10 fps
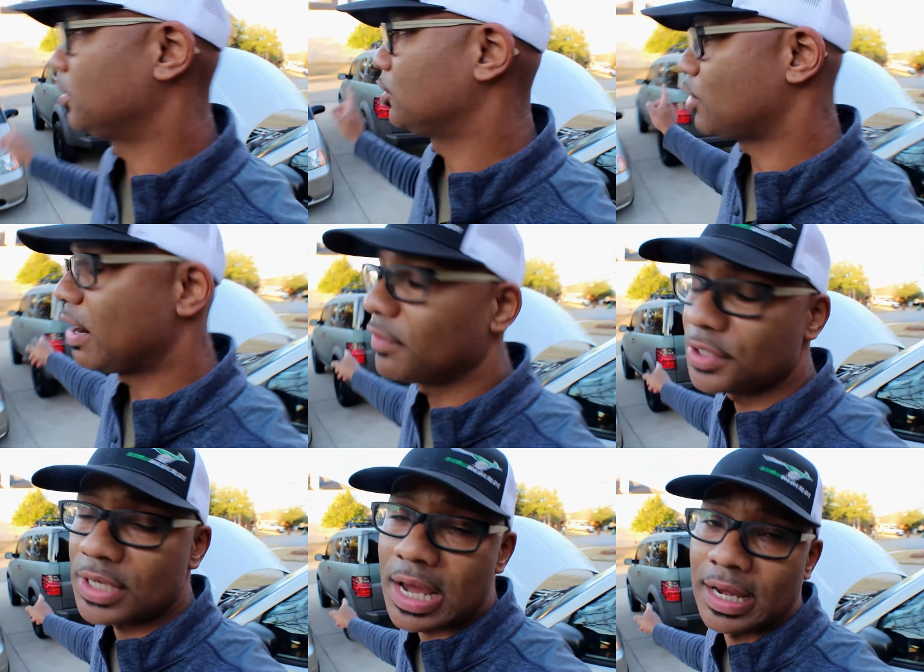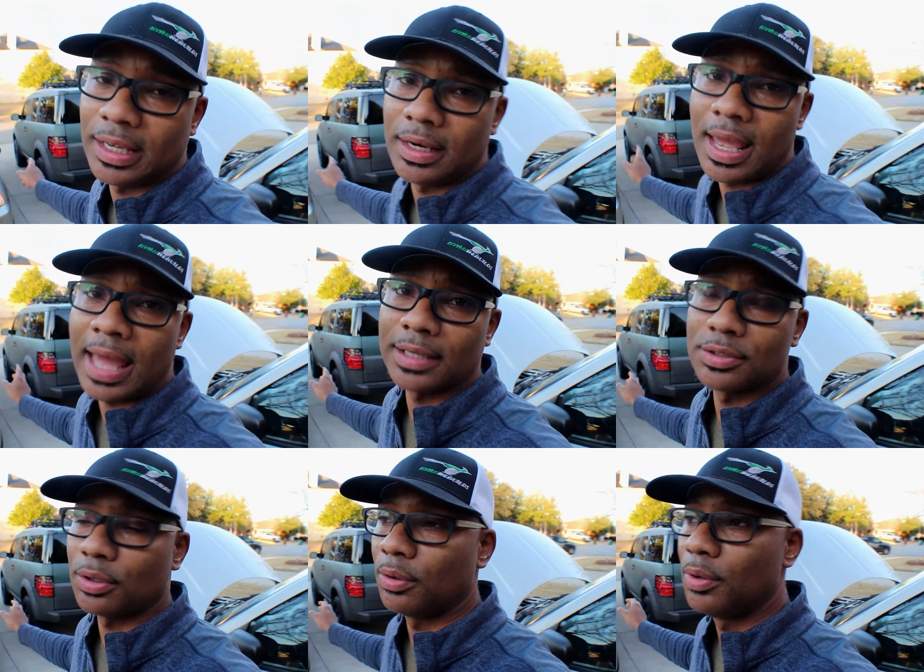the driver's side
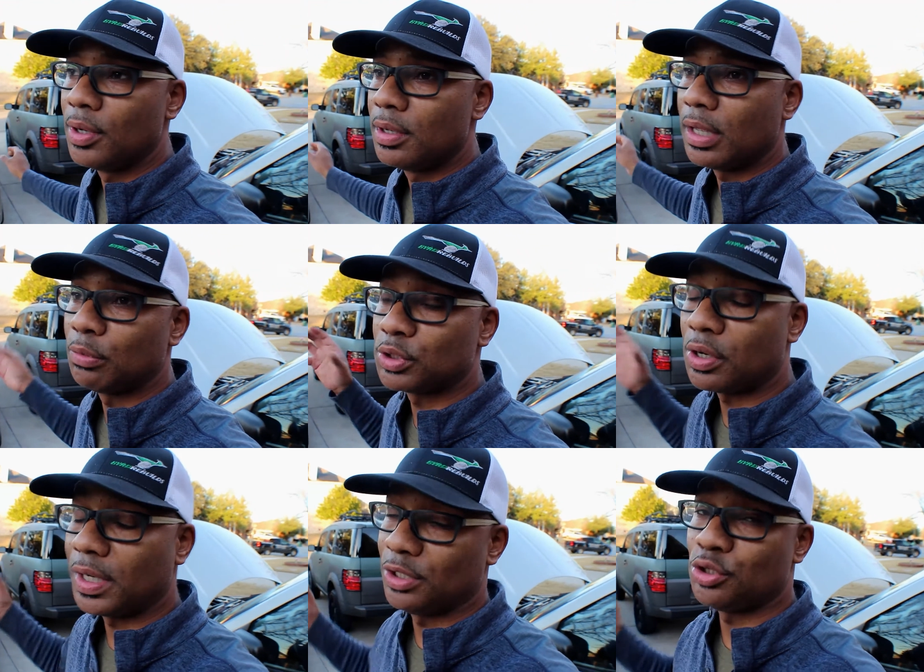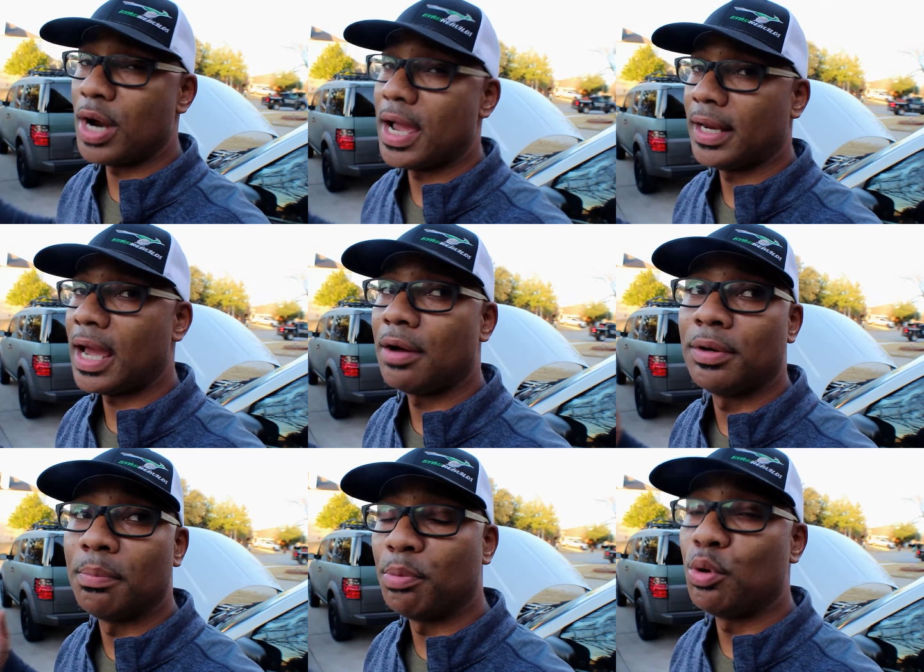axle, it was already dried out
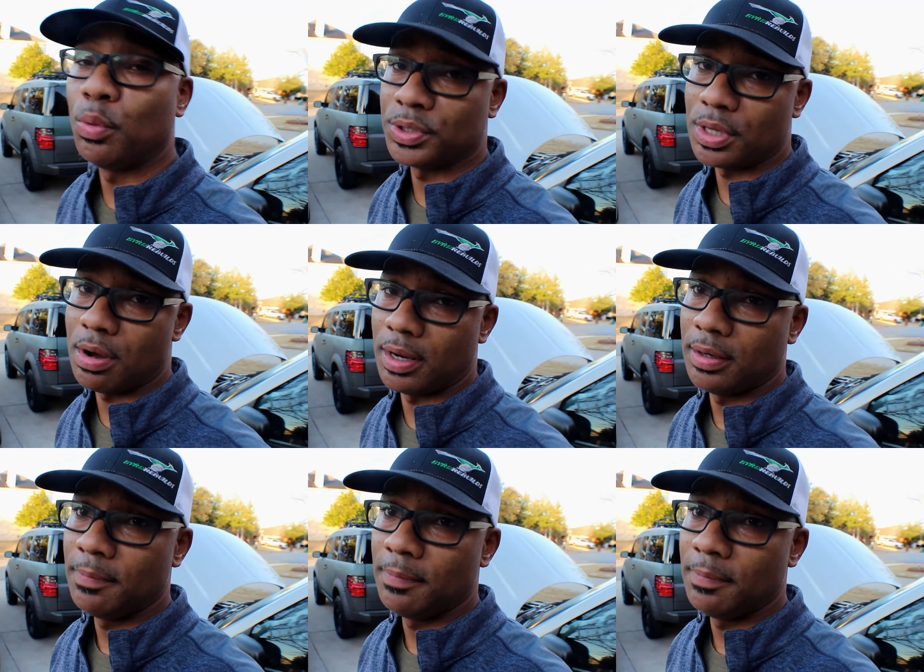and the boot was gone.